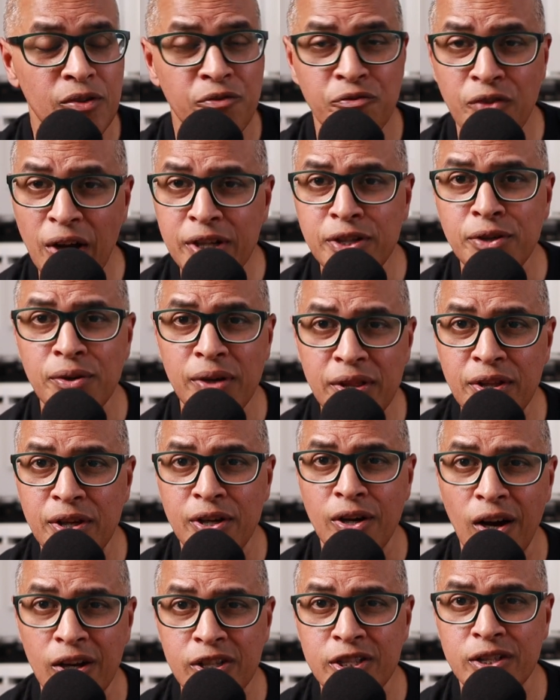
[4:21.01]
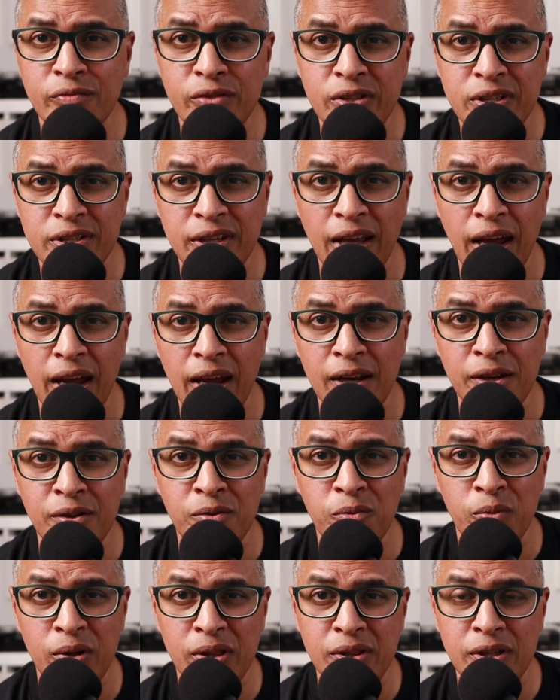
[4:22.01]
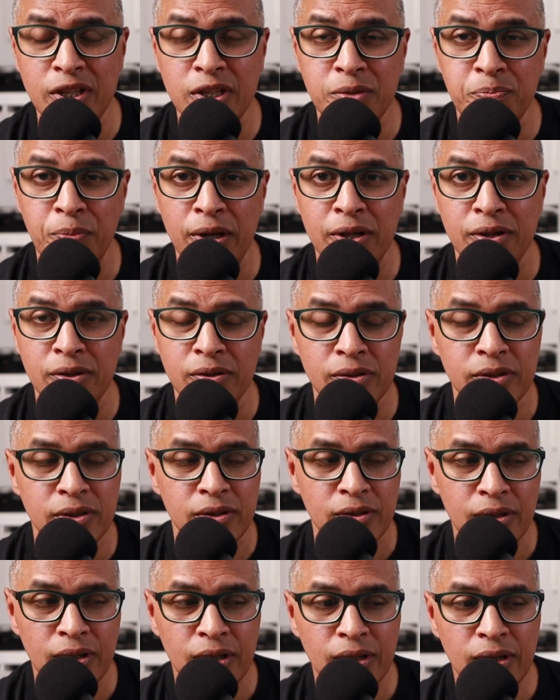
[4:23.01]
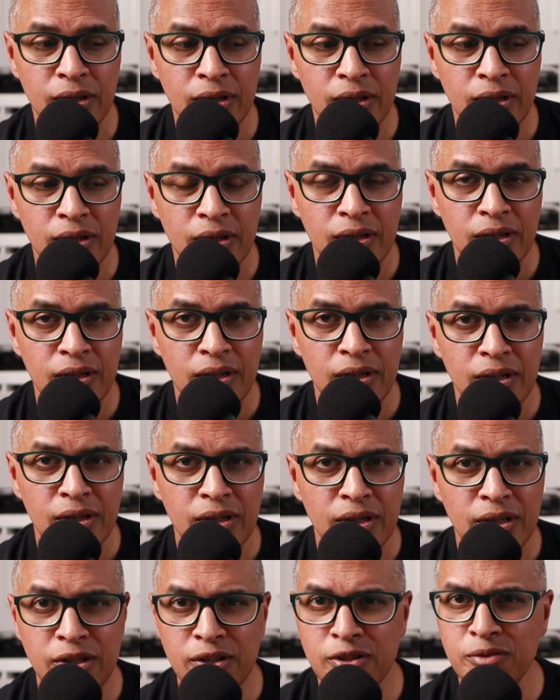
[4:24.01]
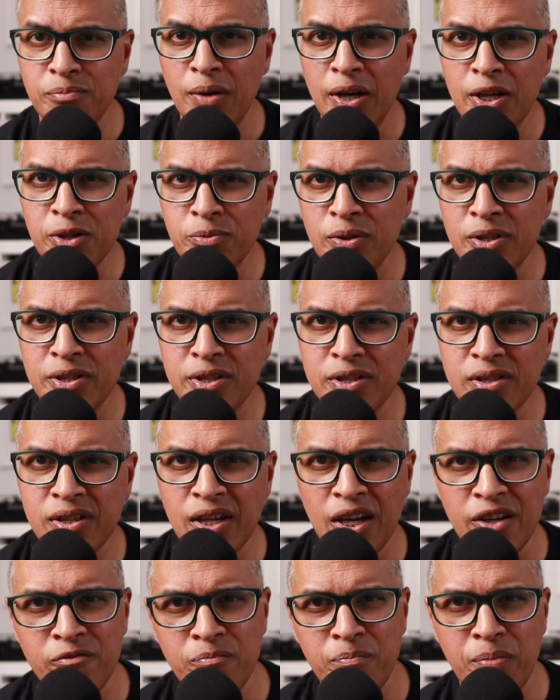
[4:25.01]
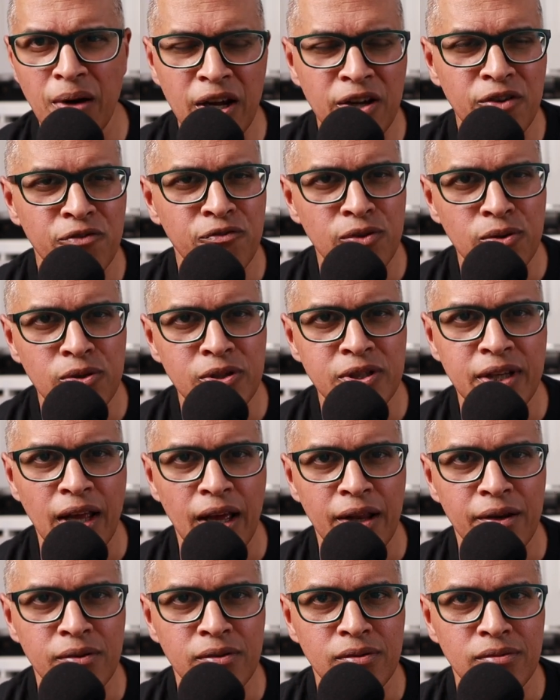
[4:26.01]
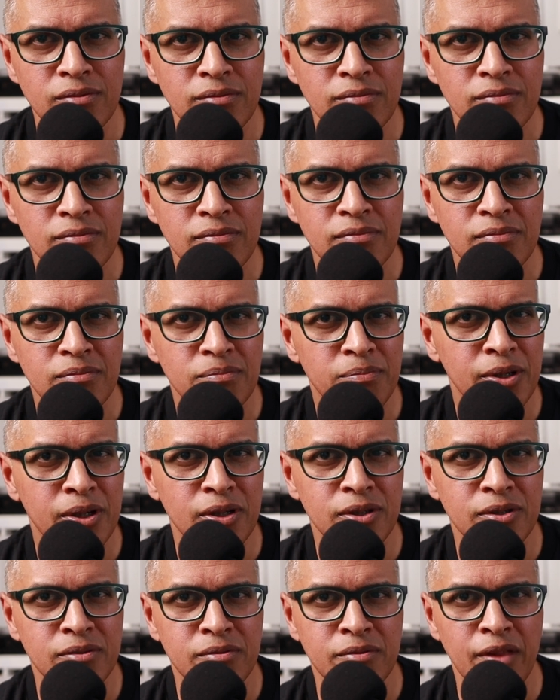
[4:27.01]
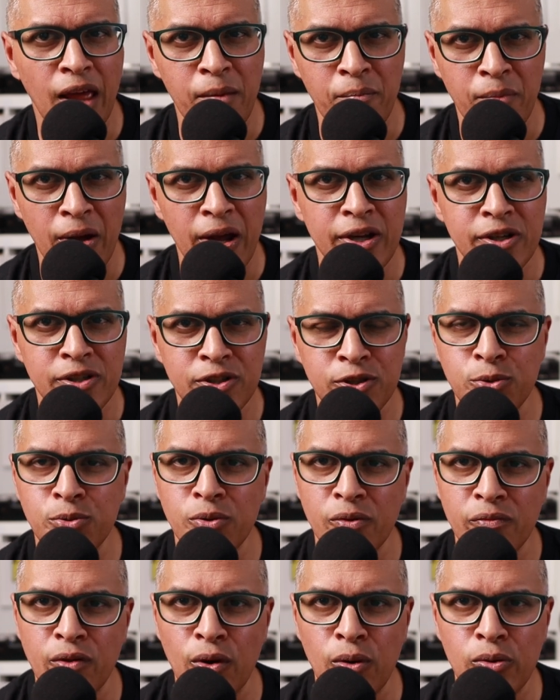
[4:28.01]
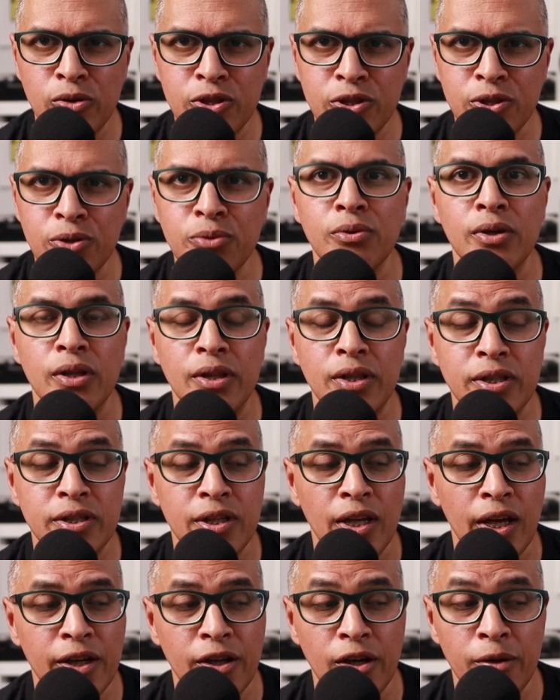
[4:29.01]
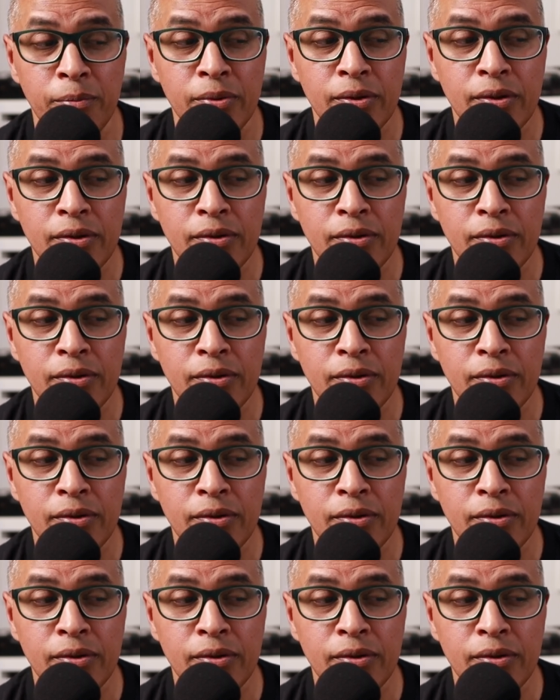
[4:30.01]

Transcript: Factor in the cost of a stand with these speakers, you might as well just kind of buy a floor stander because they make two of those two in this lineup.